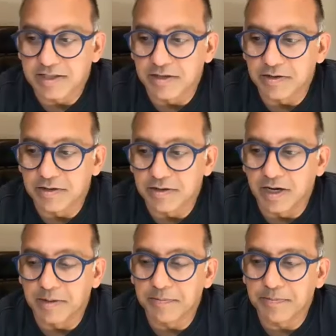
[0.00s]
So
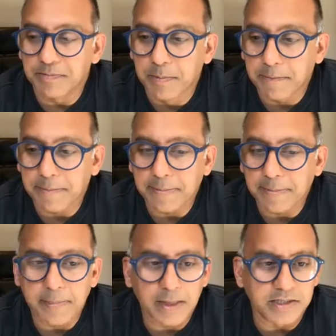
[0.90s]

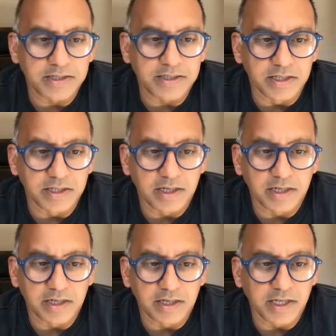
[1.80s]
I did an
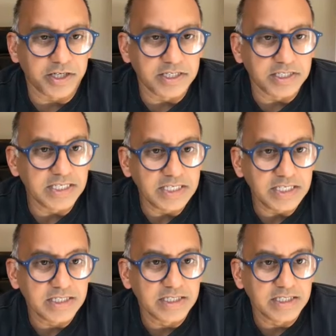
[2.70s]

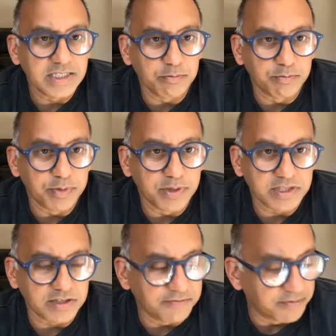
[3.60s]
HND in
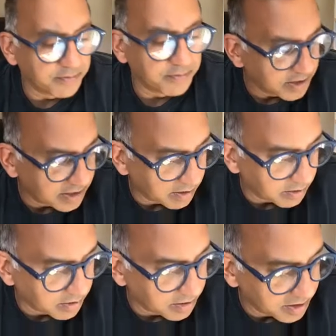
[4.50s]
business information
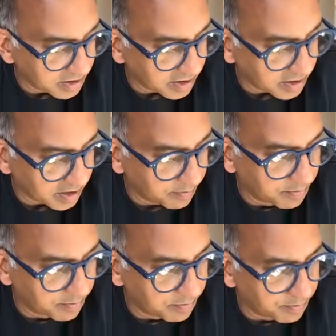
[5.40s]
technology that kind of
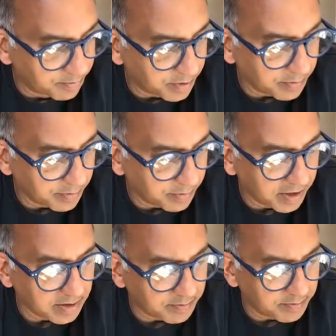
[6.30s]
put me
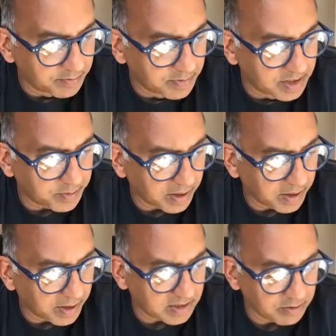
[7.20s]
in a
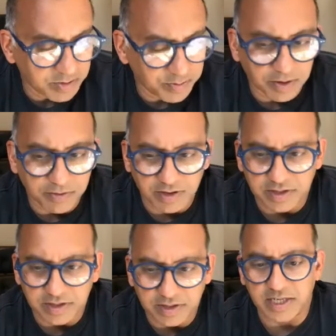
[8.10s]
space that was both
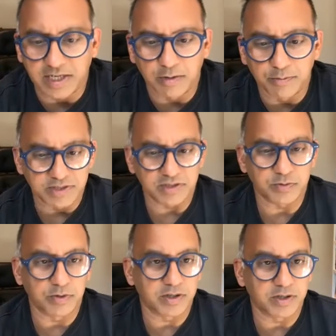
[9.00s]
understanding how
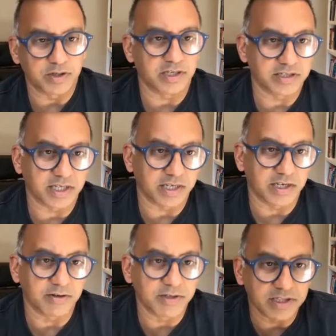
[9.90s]
business works and
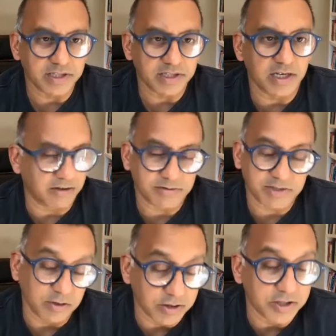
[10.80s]
understanding how
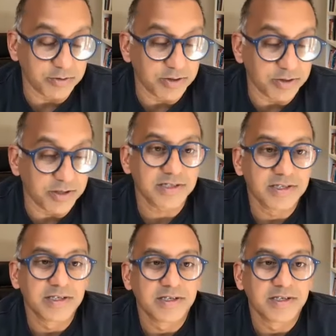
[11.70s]
technology works.